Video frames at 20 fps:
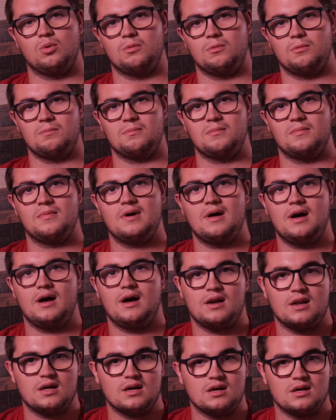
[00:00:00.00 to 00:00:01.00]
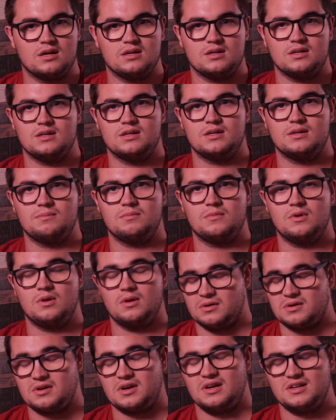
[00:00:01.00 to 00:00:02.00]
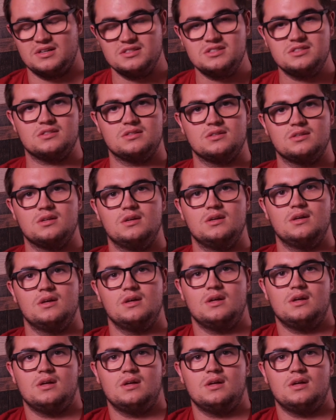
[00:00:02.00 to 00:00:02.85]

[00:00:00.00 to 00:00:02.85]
come released.